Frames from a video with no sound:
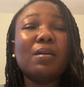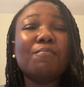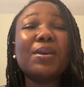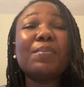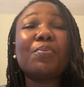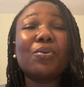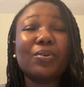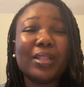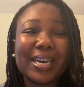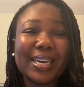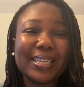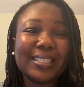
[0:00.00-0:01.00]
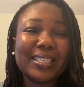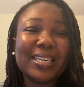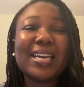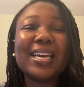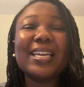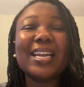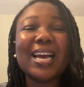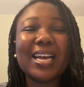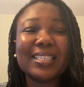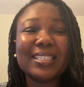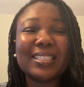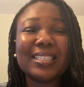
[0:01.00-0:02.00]
Be polite and
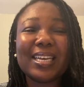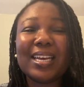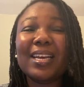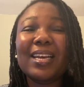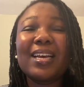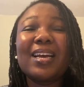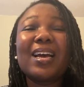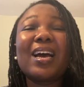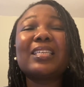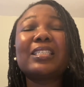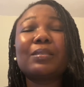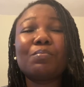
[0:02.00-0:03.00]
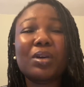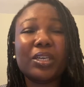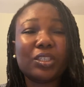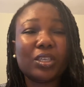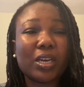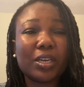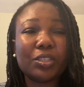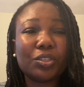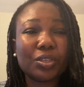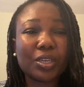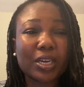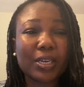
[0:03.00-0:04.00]
answer as much as
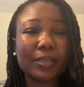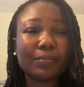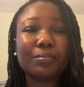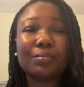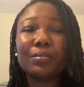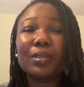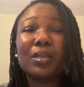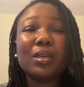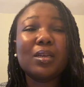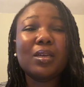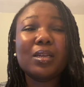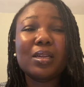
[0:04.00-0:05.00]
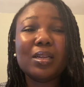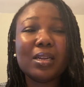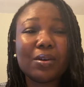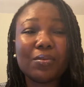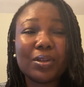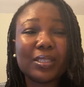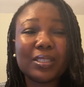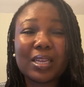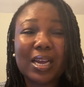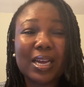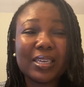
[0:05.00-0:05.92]
you can. There was an